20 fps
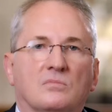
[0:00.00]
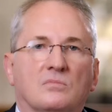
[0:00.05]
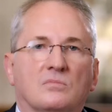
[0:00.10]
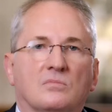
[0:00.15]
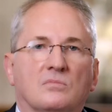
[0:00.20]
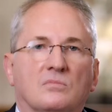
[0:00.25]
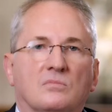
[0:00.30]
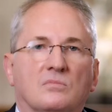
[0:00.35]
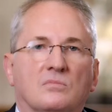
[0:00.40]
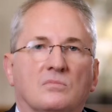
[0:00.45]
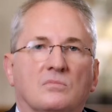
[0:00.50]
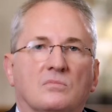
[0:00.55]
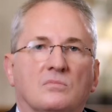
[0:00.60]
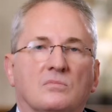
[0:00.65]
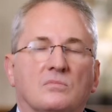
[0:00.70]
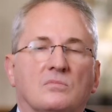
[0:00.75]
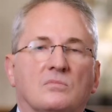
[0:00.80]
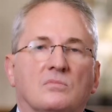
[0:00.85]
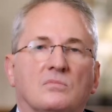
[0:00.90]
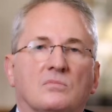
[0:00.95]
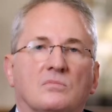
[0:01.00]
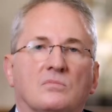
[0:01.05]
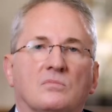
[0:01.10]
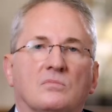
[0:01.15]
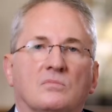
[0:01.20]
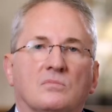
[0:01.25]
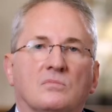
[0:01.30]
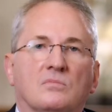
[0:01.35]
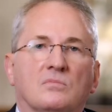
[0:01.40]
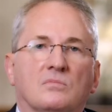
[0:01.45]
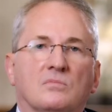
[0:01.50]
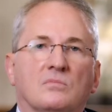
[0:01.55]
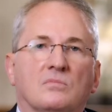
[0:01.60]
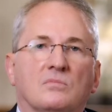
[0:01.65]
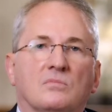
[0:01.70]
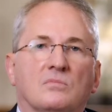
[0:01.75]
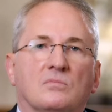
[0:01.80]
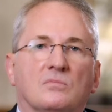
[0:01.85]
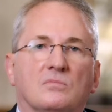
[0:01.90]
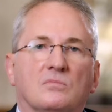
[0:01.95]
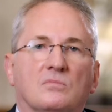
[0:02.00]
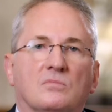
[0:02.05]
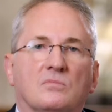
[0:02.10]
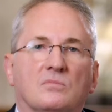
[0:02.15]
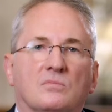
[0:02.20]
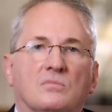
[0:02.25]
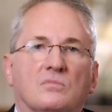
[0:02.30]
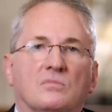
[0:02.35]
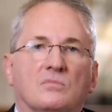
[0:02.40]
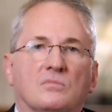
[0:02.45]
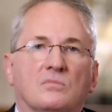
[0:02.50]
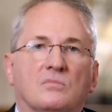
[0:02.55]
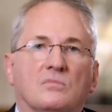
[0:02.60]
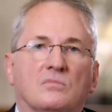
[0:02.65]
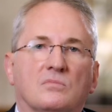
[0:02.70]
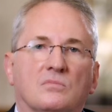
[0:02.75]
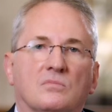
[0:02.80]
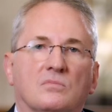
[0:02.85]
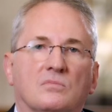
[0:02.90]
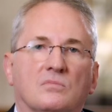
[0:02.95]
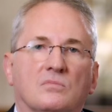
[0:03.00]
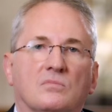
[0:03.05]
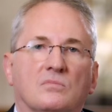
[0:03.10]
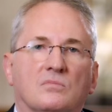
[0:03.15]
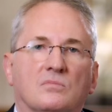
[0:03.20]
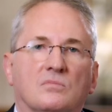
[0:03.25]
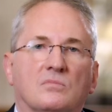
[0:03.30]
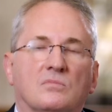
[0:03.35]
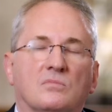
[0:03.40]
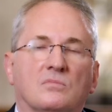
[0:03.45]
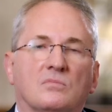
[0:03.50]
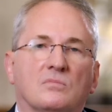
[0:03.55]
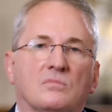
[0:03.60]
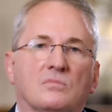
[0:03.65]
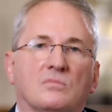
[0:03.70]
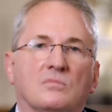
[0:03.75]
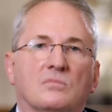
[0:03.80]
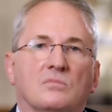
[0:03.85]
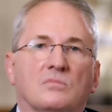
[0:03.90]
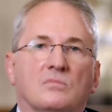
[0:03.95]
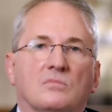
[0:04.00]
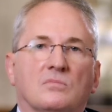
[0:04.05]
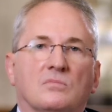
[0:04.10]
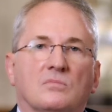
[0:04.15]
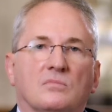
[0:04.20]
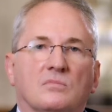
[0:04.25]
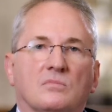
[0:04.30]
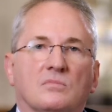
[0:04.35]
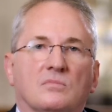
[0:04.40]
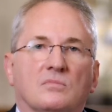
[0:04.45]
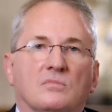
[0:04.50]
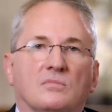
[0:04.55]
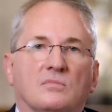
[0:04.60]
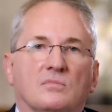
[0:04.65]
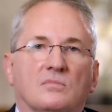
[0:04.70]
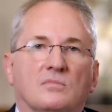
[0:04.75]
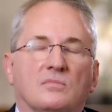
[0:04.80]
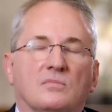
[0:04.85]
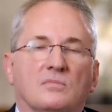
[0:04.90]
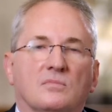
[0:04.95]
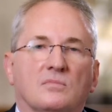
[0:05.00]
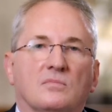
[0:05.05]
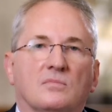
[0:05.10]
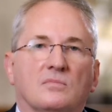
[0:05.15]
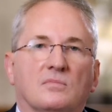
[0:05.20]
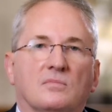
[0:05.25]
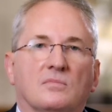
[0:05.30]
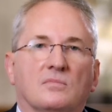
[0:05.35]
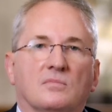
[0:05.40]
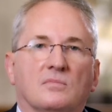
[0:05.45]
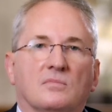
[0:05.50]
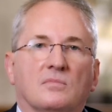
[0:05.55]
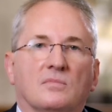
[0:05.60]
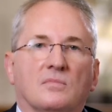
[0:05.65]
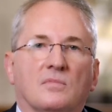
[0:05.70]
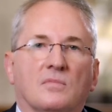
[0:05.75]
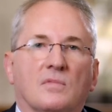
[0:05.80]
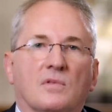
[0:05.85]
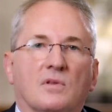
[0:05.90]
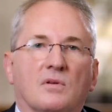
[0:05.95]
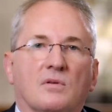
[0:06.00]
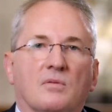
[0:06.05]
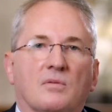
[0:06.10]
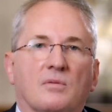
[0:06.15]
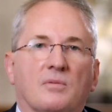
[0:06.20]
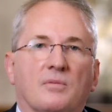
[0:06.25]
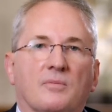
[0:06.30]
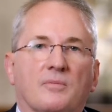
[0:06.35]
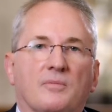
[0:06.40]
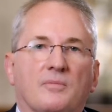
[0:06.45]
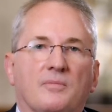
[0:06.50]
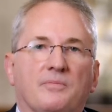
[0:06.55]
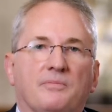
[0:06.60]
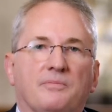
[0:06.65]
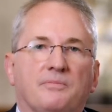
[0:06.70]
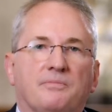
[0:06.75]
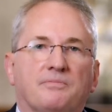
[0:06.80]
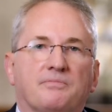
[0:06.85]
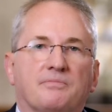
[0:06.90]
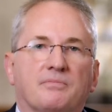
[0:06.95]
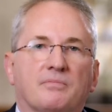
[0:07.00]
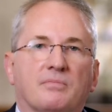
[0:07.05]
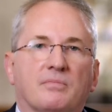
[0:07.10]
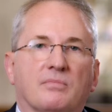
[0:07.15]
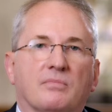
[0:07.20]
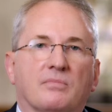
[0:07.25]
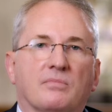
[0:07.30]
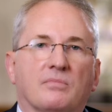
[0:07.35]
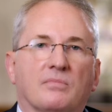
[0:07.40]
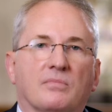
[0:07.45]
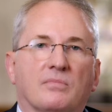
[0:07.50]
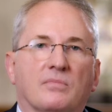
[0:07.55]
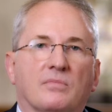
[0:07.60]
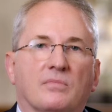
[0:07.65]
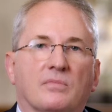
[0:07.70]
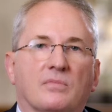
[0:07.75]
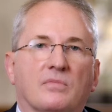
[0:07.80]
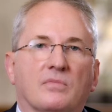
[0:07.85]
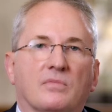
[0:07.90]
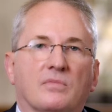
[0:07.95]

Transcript: (silent)